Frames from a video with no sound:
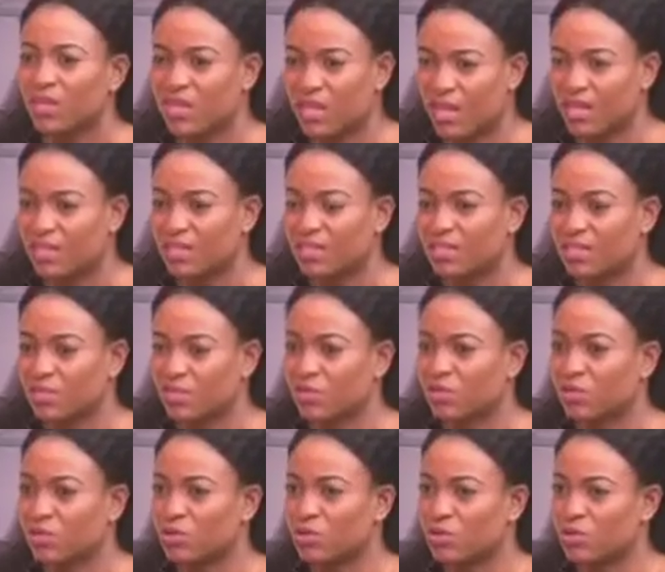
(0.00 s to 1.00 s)
Yes,
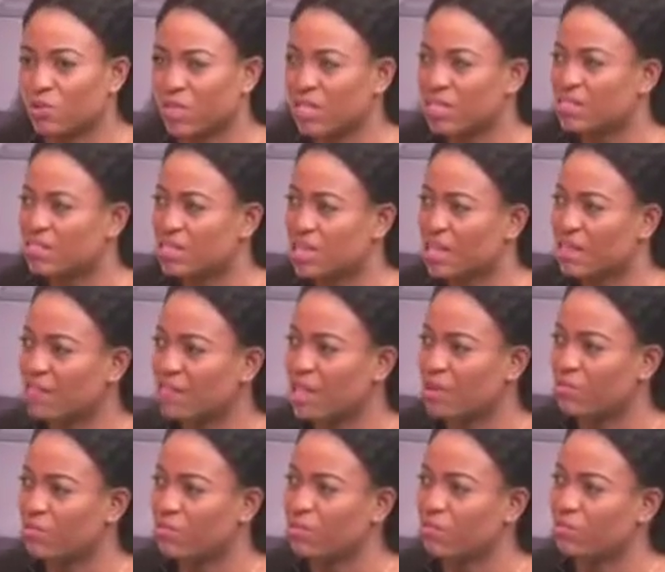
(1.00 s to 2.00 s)
somebody saying
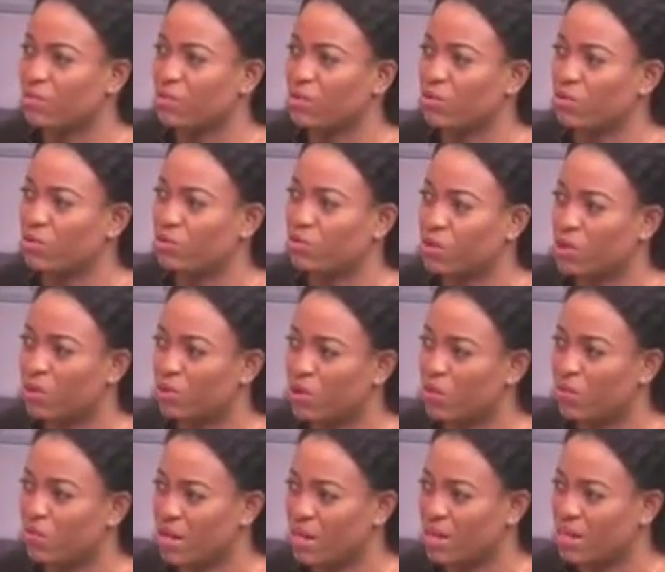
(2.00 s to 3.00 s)
that we're going to do away
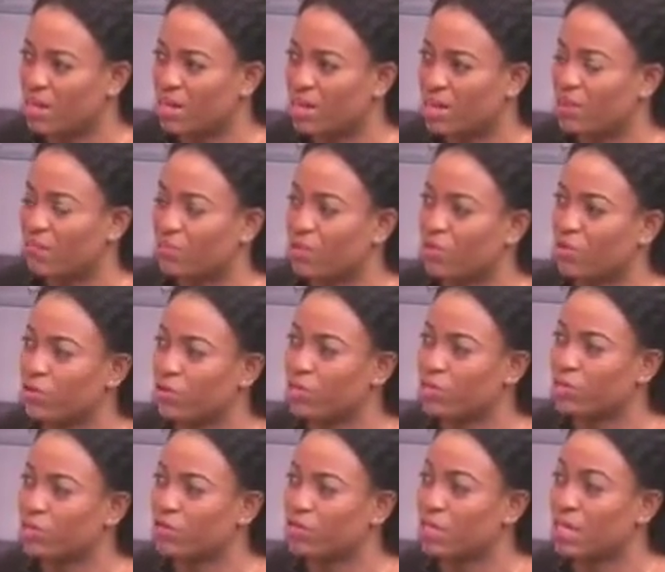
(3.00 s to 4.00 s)
with it and we're
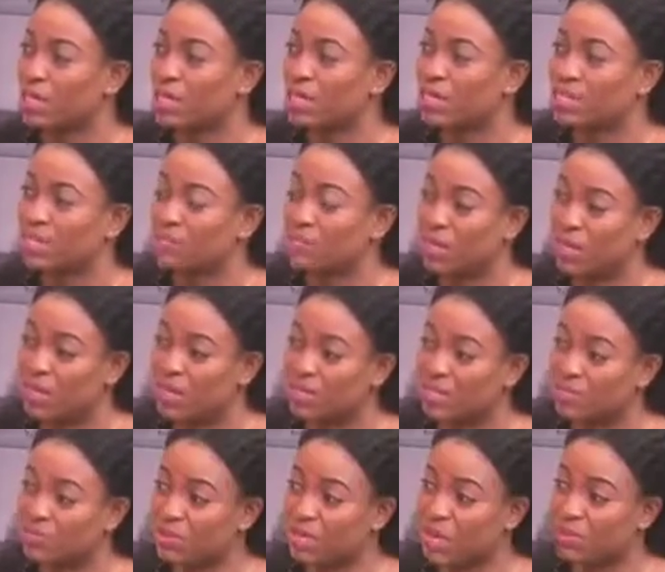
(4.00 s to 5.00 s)
going to, in its
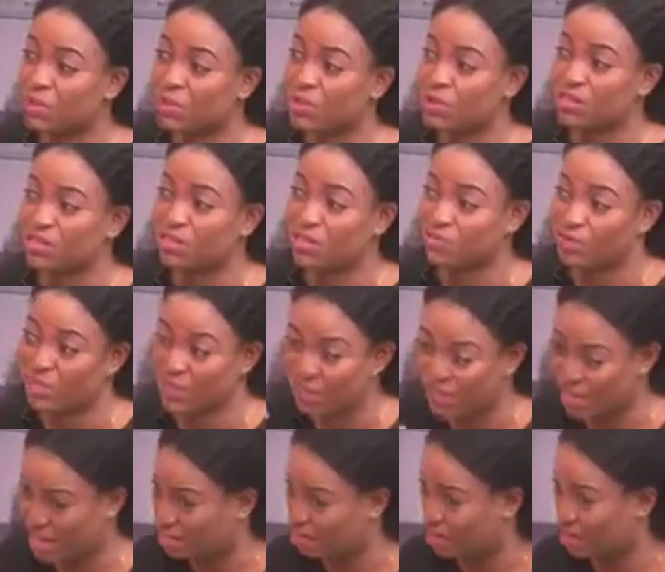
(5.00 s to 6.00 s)
place, put up hostels. It was a
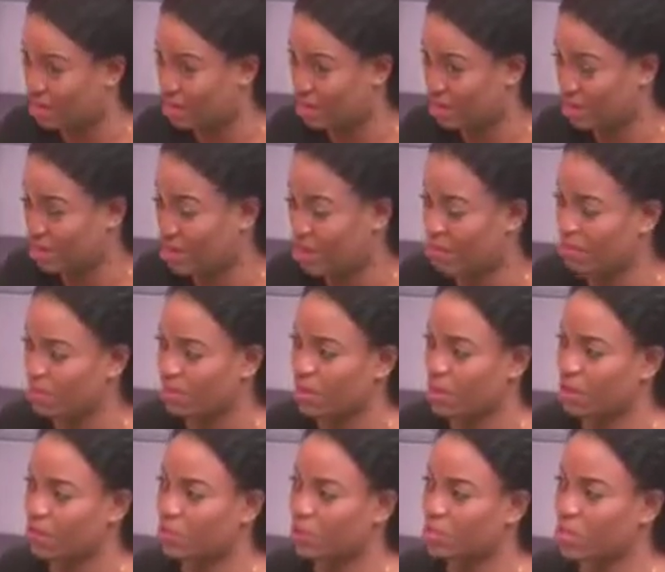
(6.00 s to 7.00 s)
first lady.
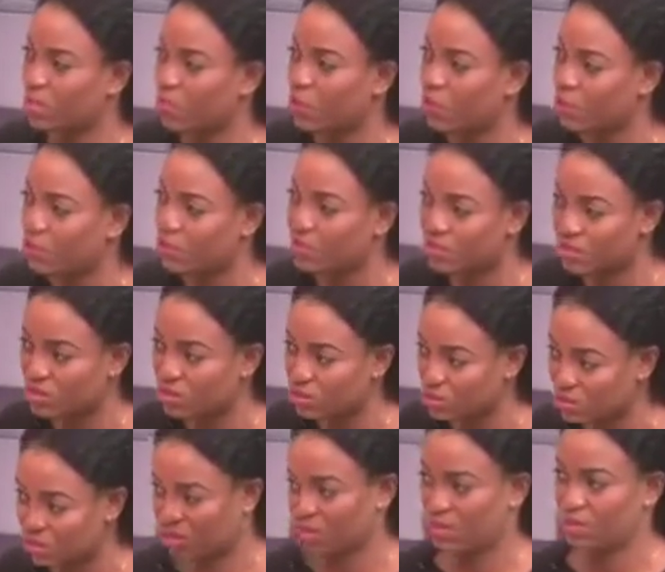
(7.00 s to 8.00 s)
Put up hostels,